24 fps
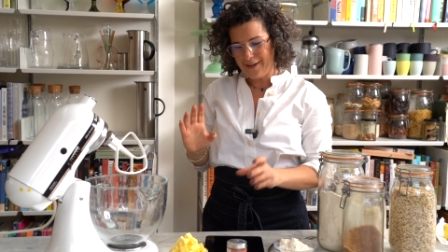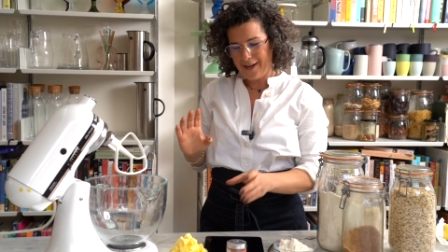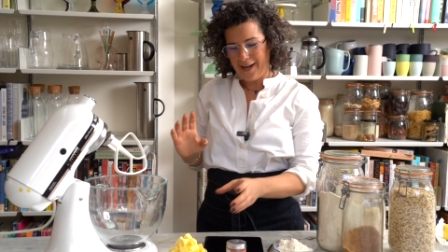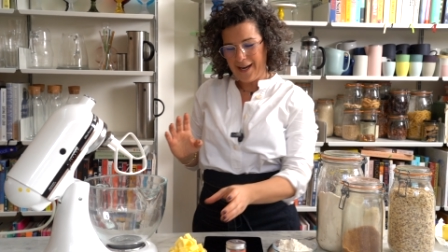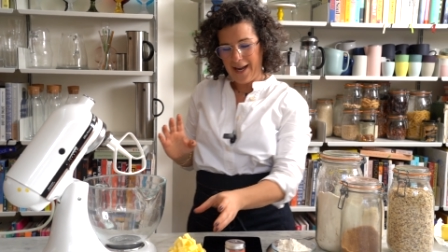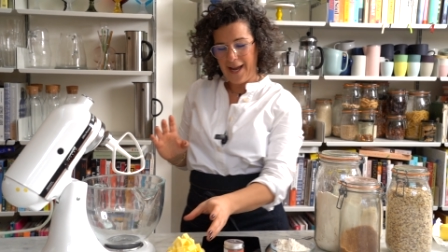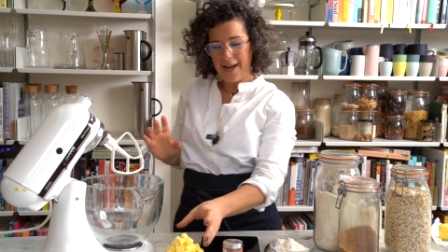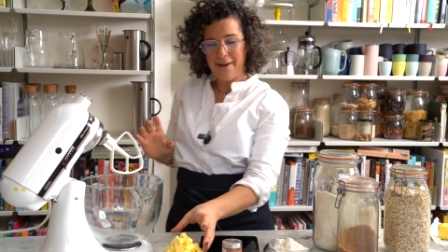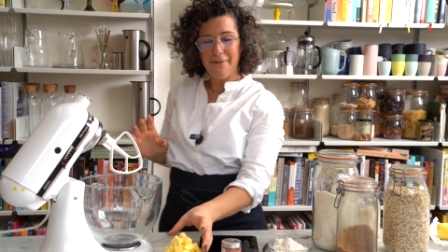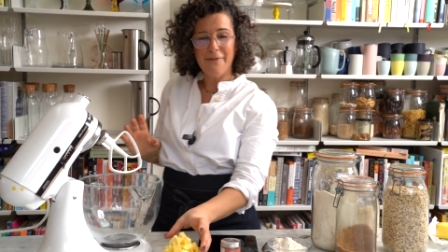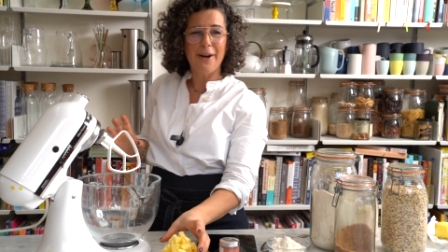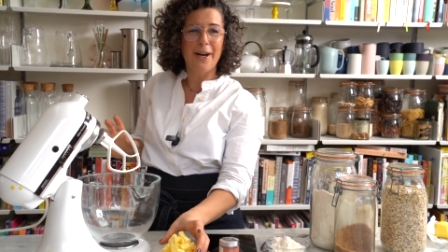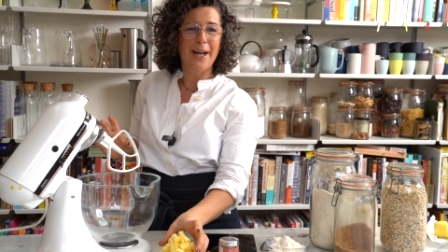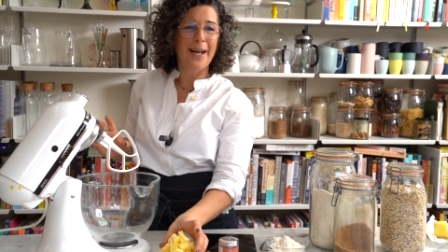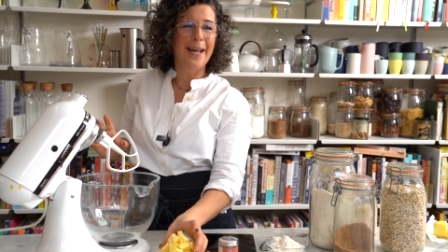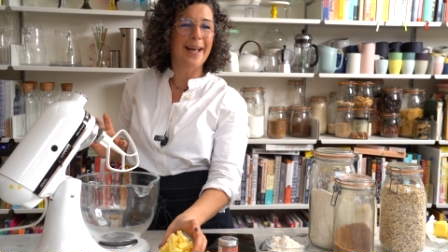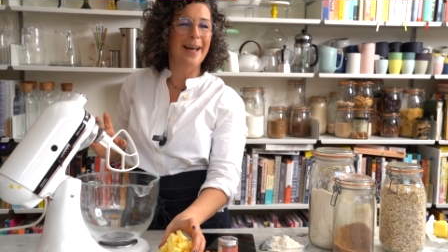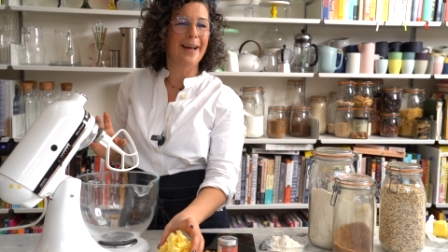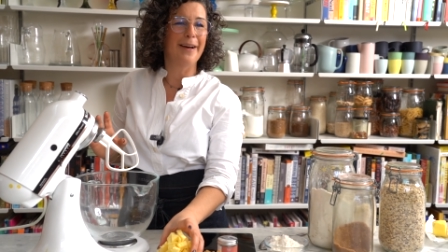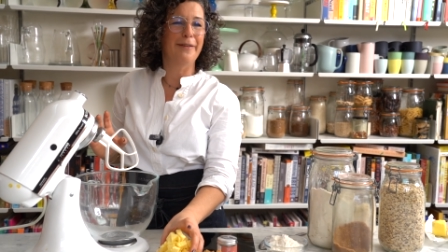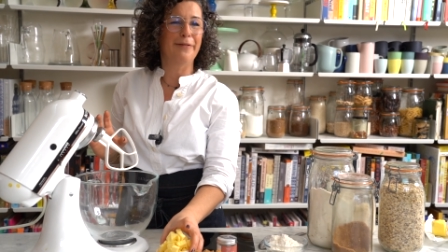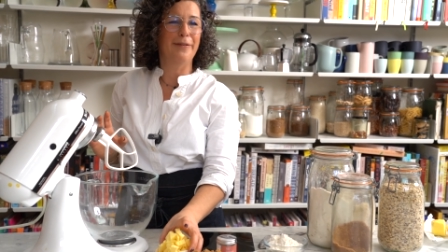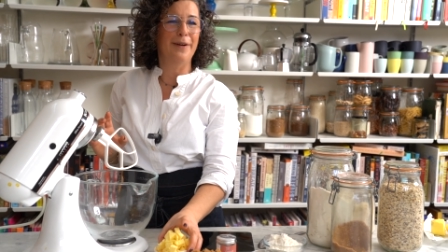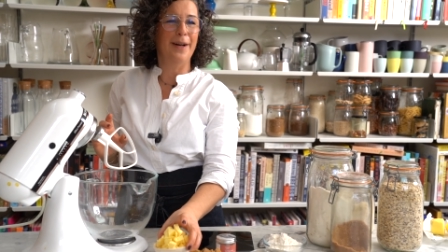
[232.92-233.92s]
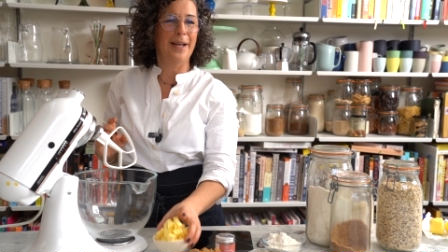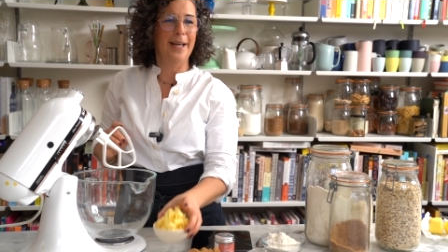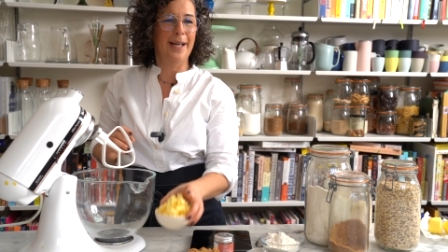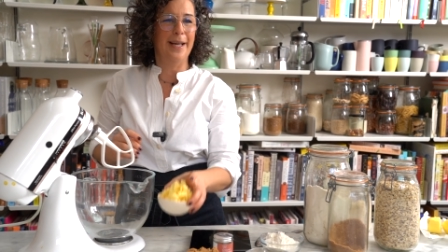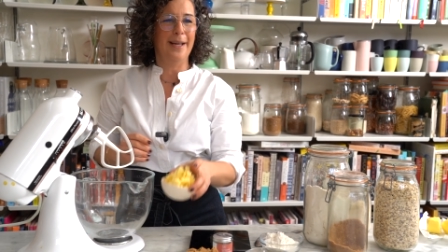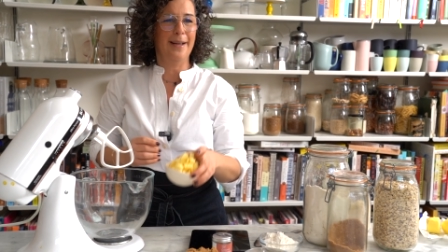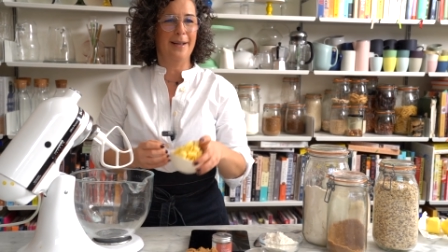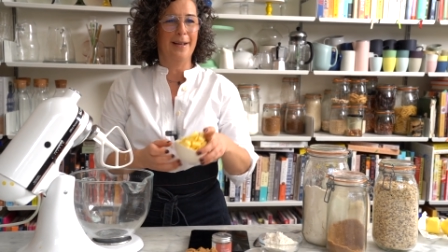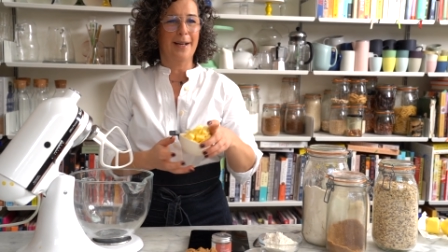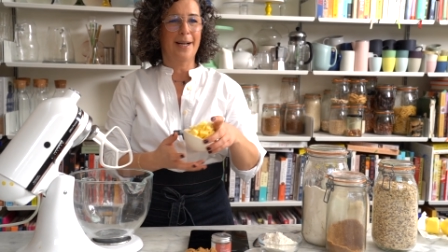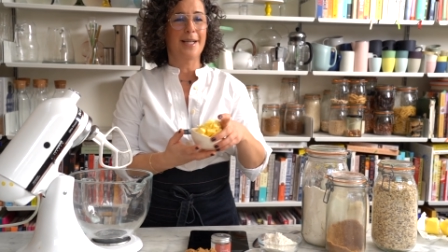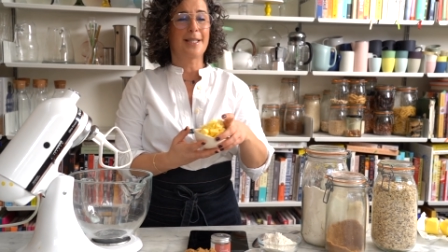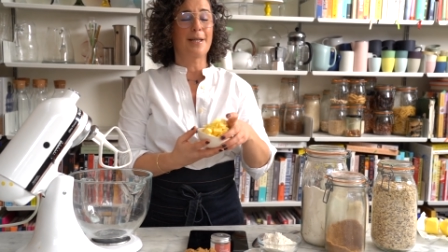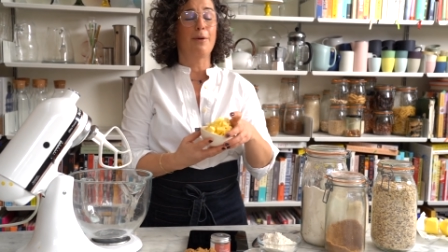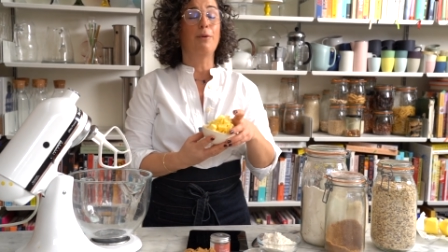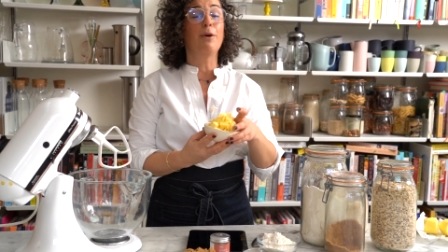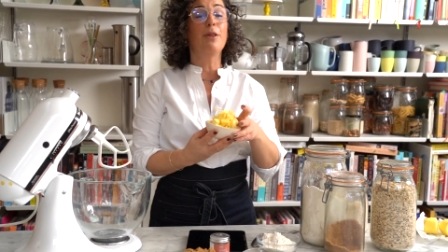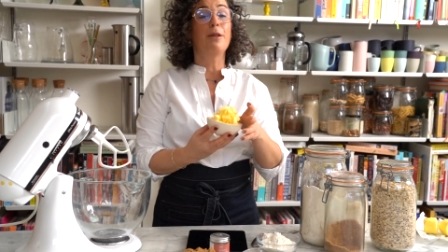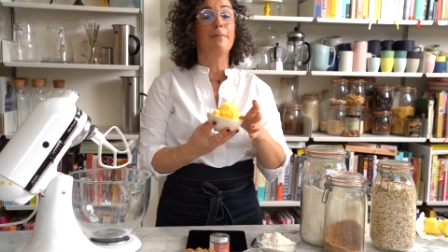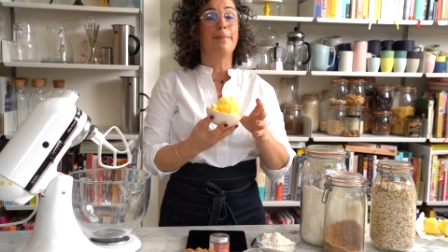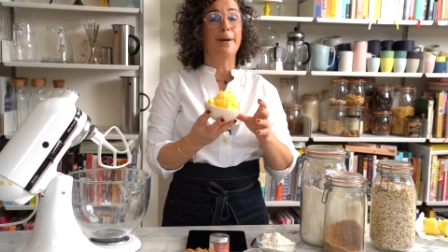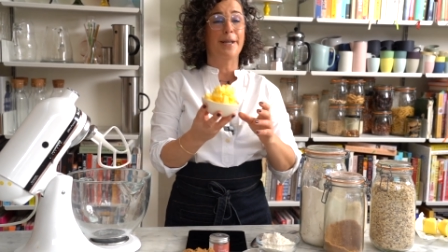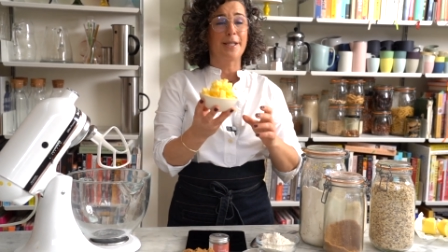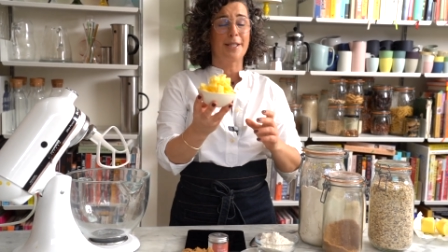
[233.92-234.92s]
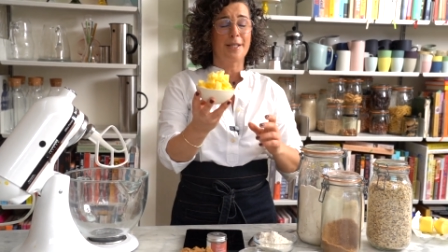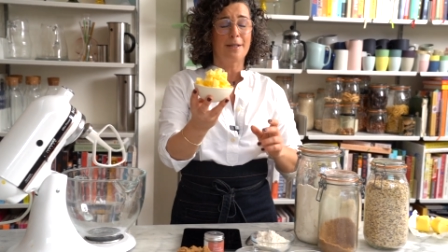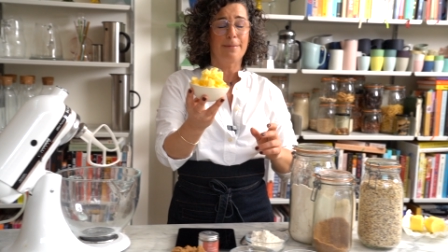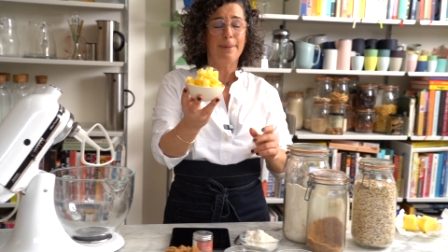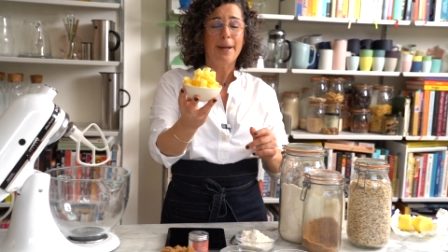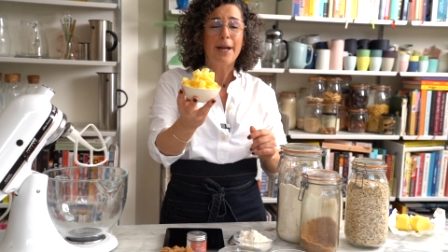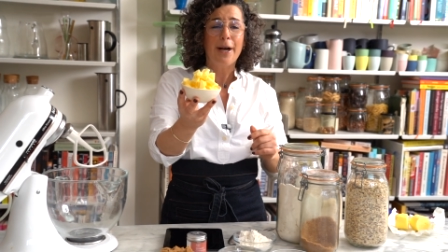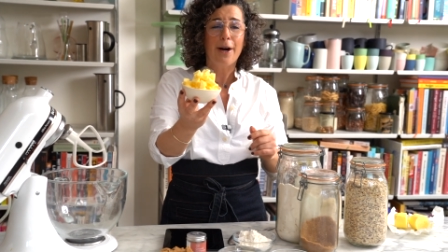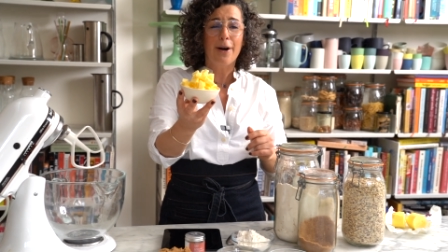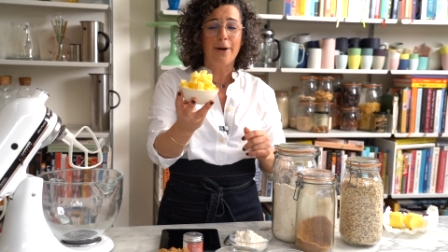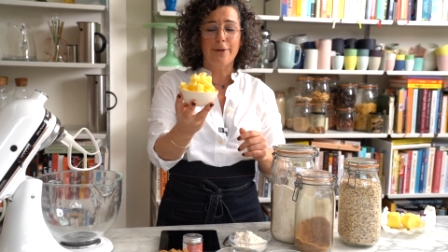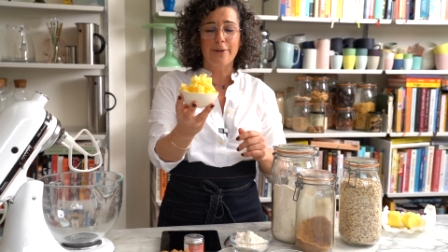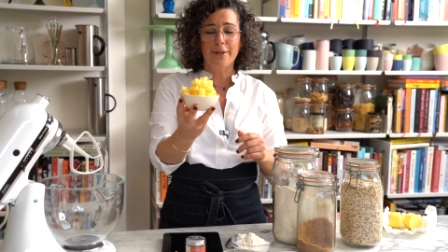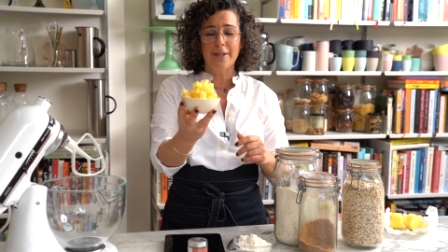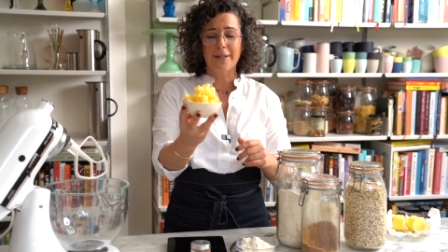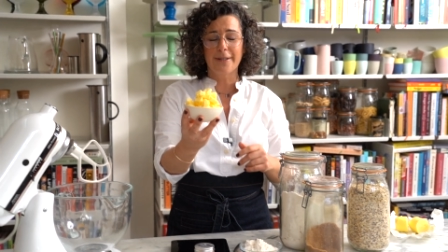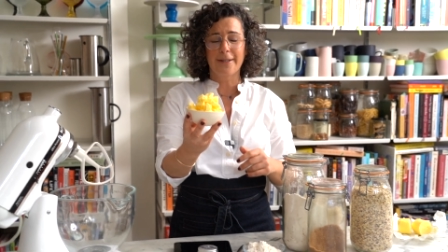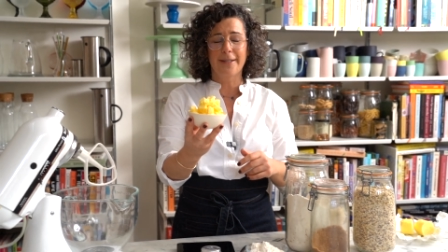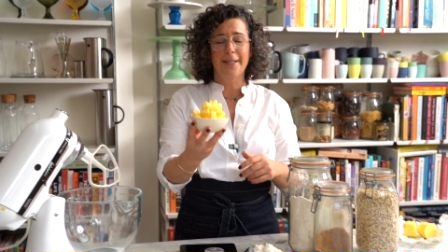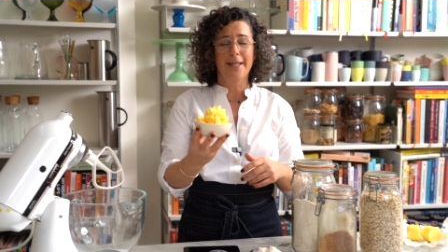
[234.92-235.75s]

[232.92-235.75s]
I had very carefully, because I want the butter to be cold,